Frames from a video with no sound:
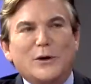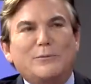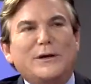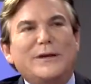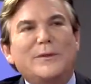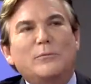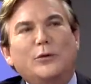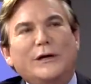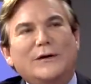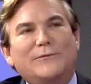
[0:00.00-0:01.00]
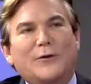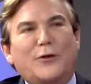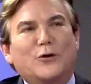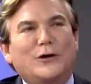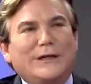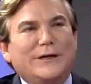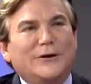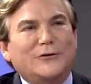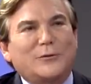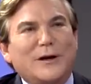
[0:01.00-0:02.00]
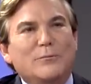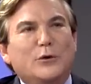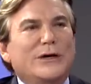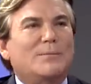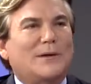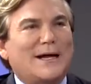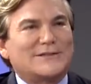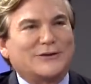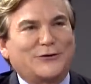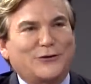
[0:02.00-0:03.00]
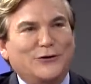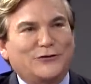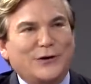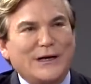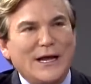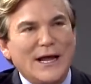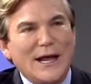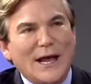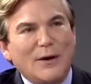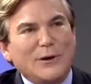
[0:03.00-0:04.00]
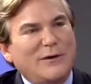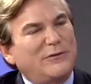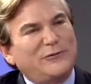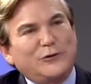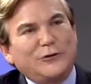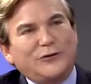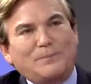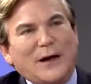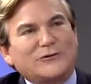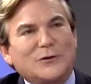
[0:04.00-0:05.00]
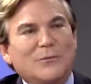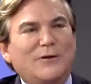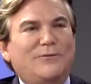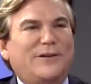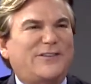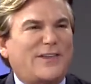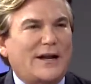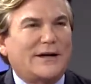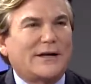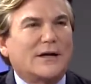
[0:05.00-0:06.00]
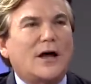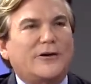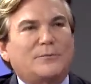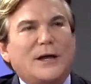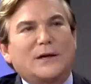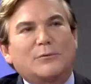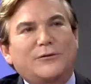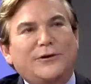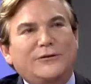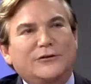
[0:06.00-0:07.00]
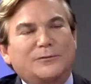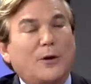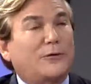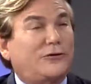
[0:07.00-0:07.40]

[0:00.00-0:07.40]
We've been in the marina for 30 years. We have marina plastic surgery and we have a full spectrum of aesthetic and cosmetic procedures, both